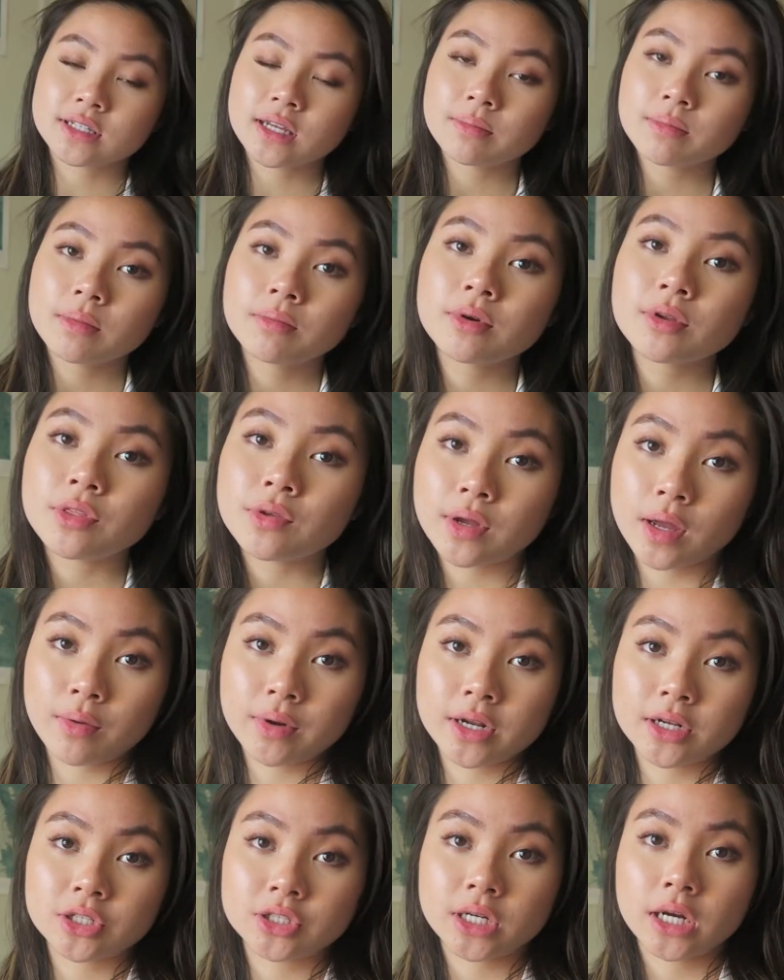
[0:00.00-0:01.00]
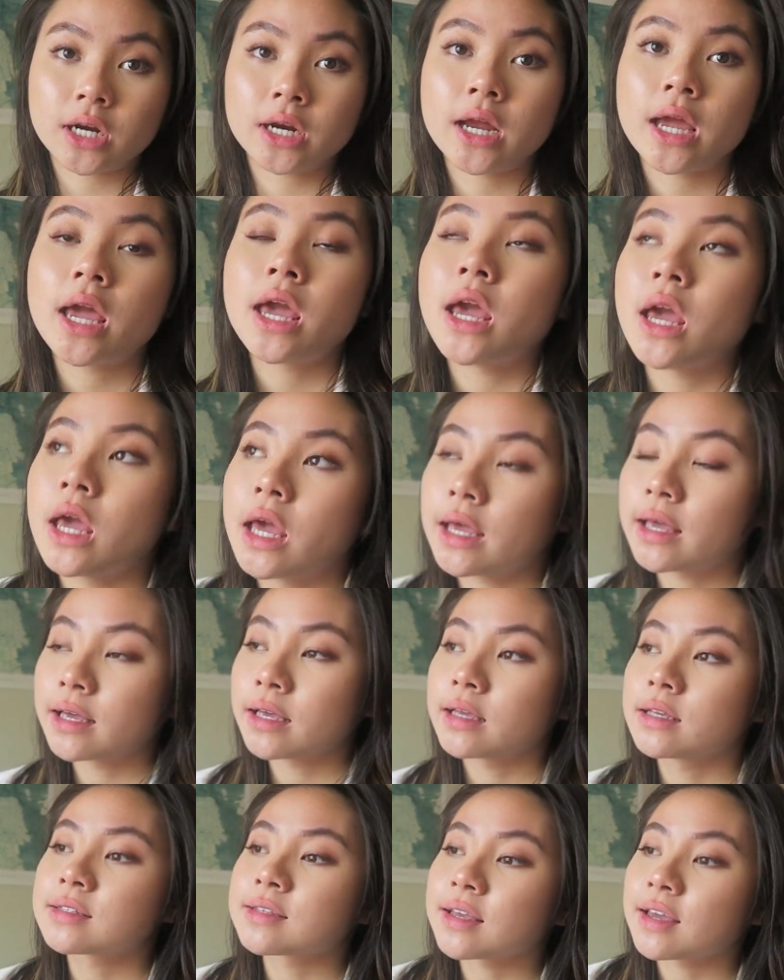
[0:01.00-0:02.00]
The tip number 3 I want to share
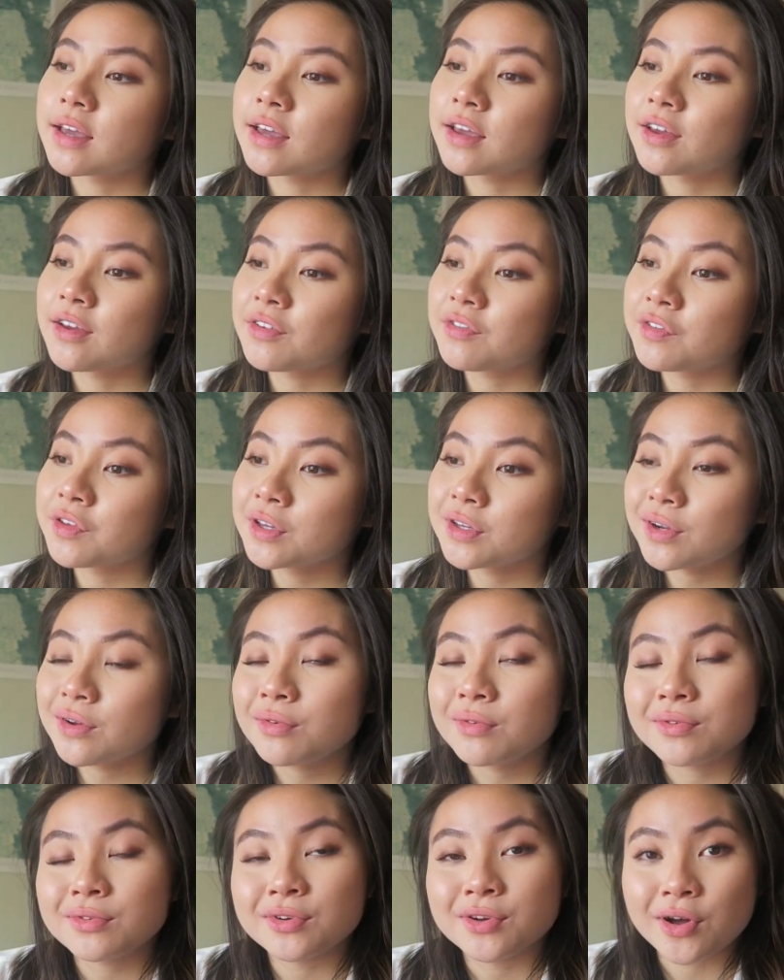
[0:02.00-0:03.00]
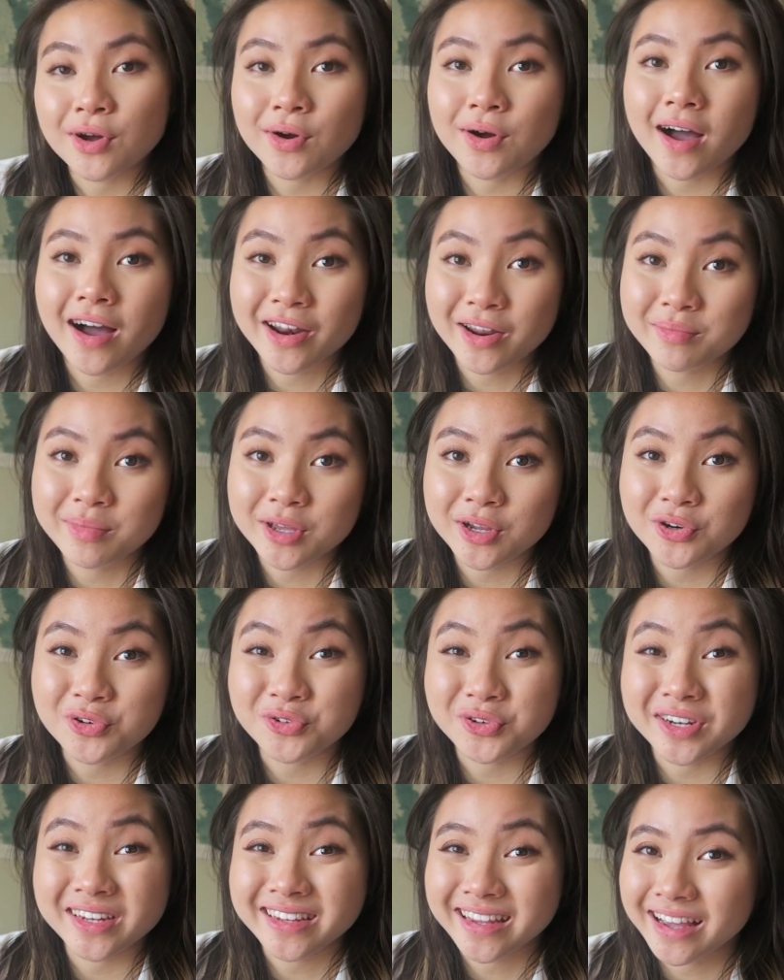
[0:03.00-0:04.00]
is, if you don't know how to be
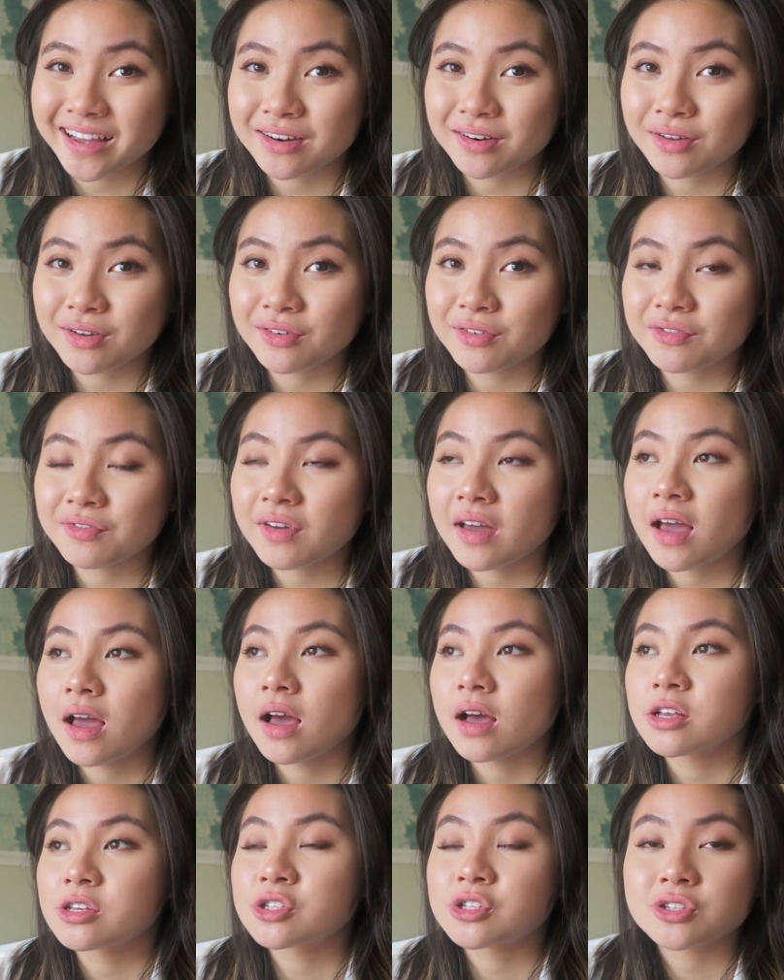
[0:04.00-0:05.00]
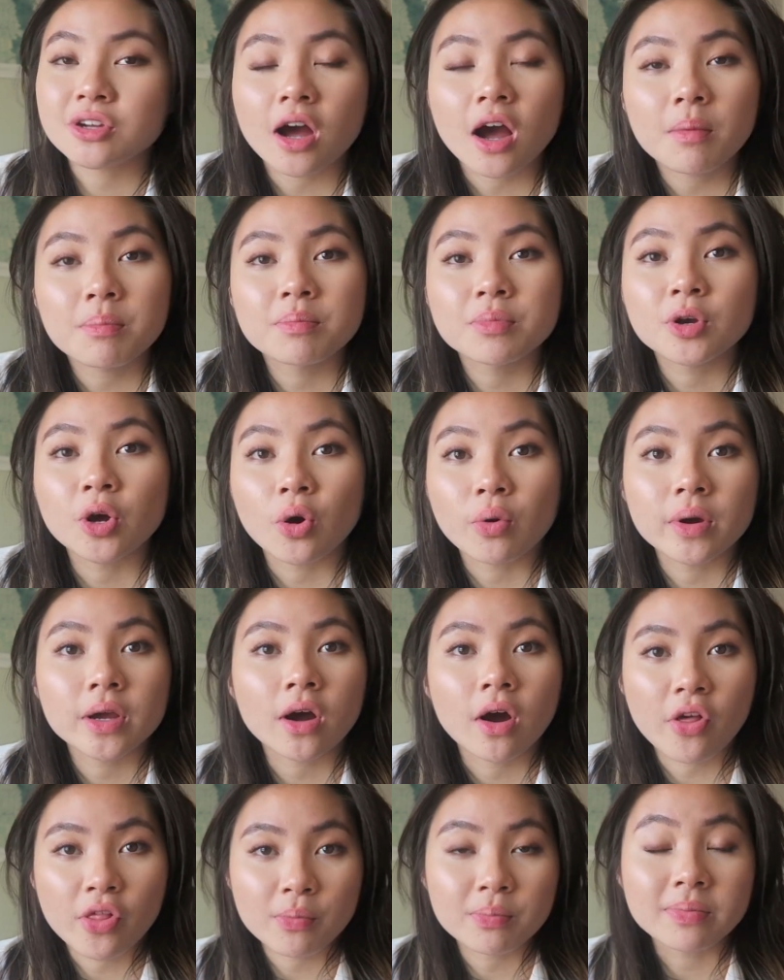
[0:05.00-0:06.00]
creative, stop
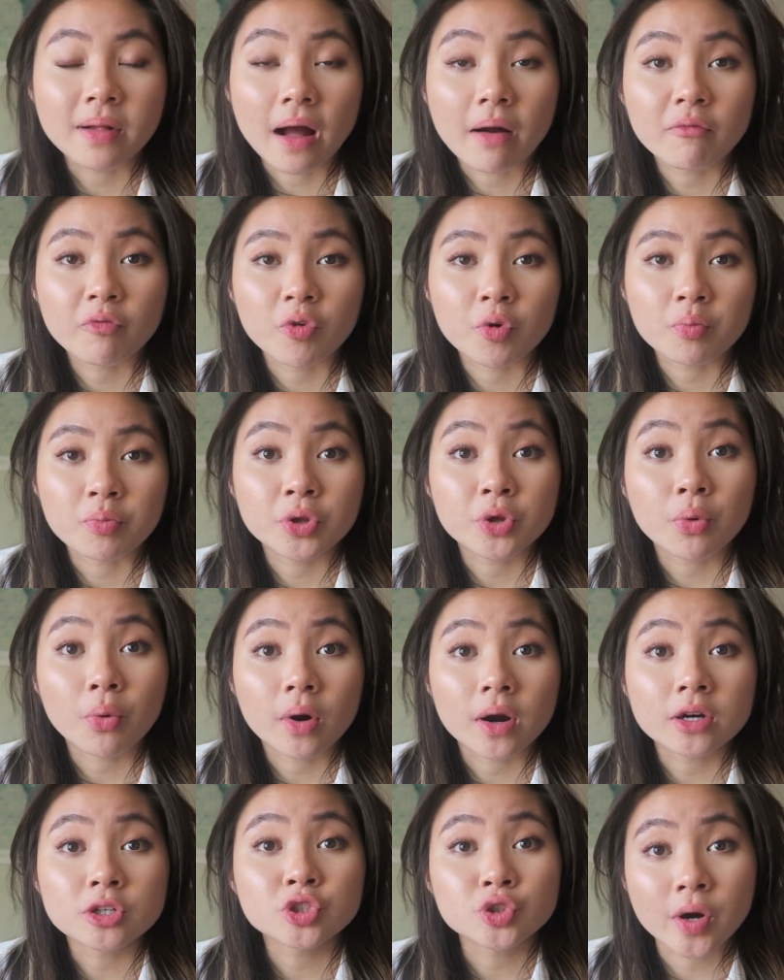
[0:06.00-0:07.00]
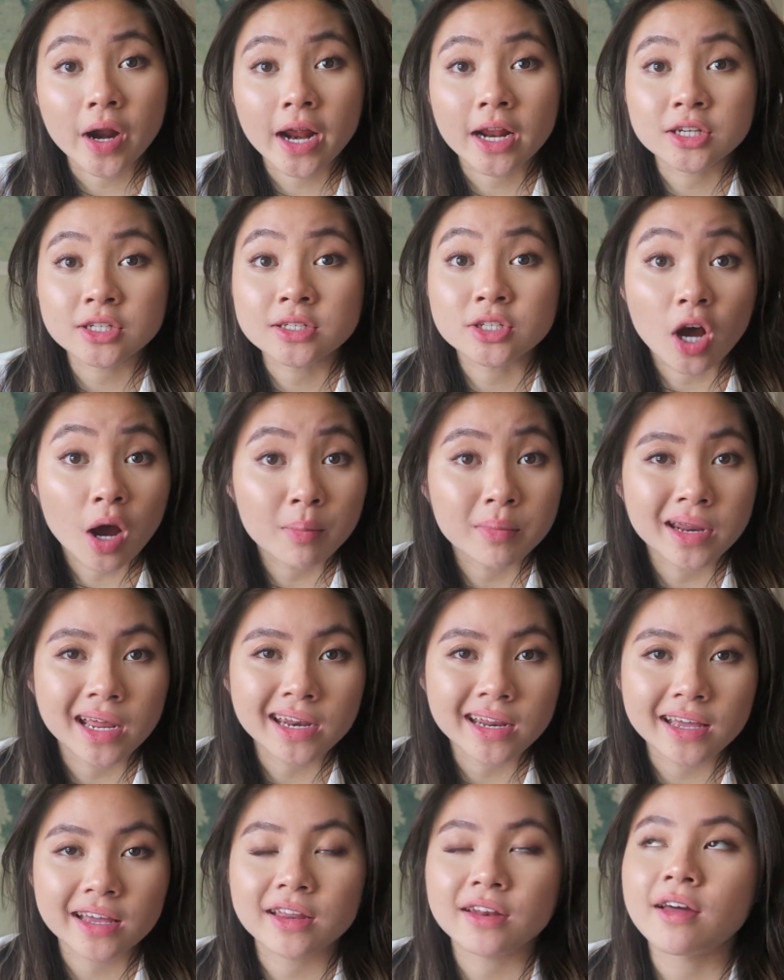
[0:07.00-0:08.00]
going on the platform you are trying to
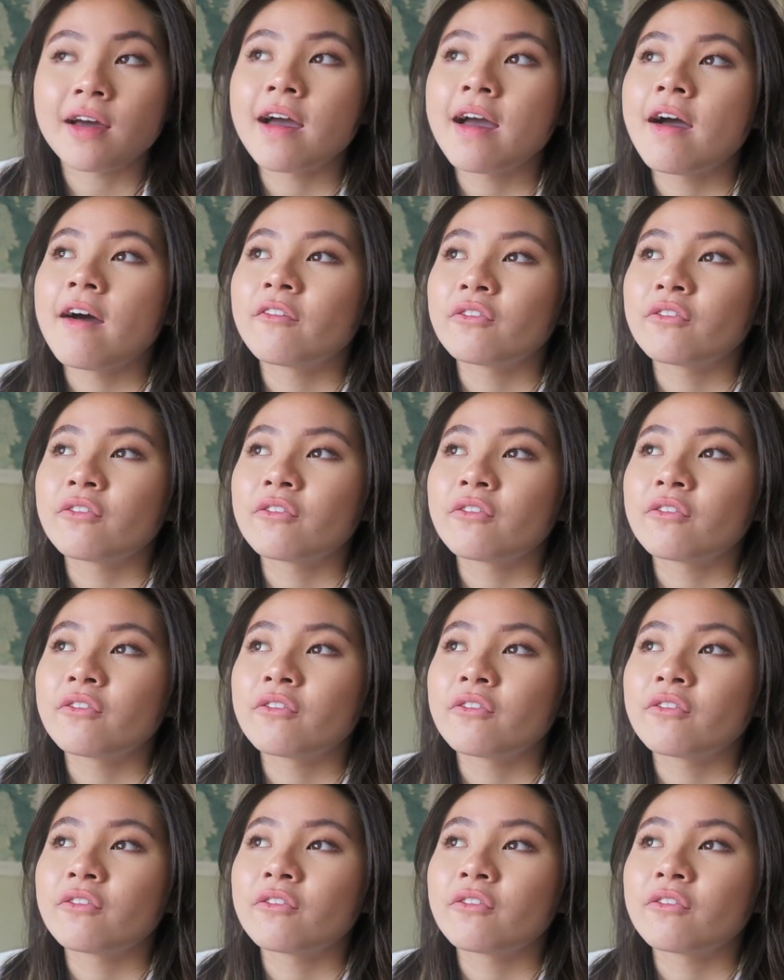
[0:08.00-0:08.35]
dominate in.